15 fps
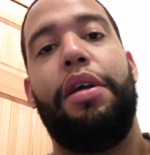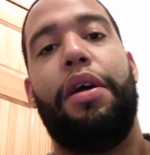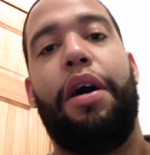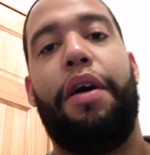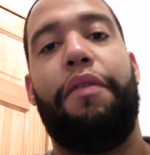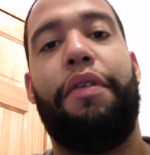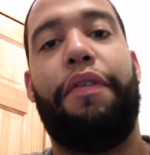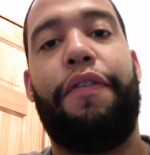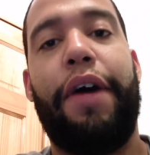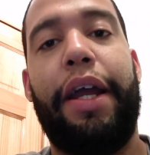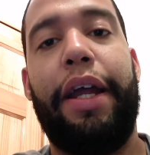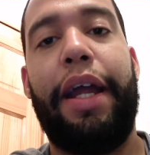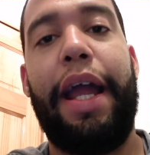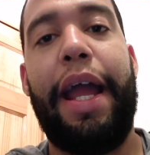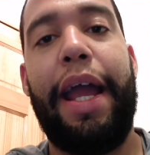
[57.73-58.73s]
of the
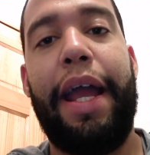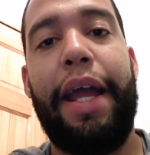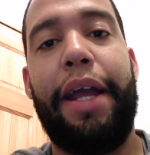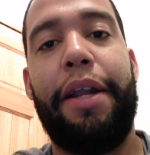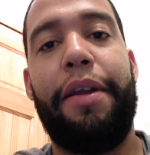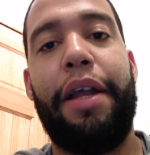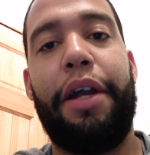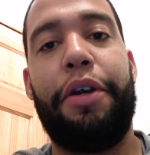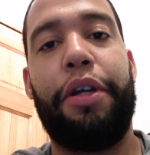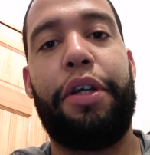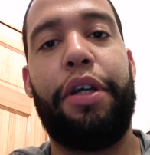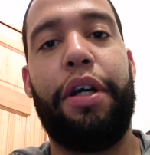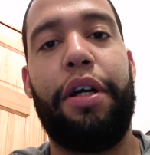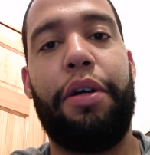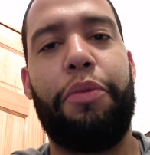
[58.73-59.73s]
fight. And Eric
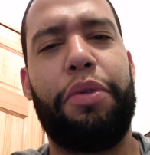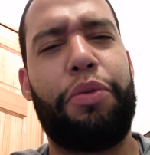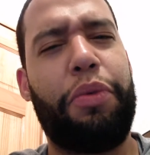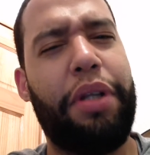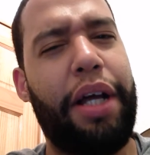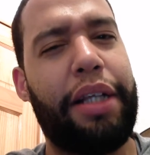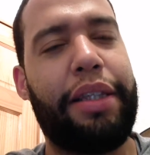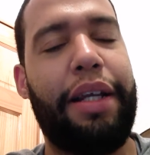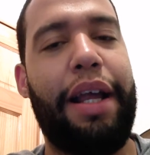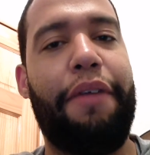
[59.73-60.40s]
Young was reluctant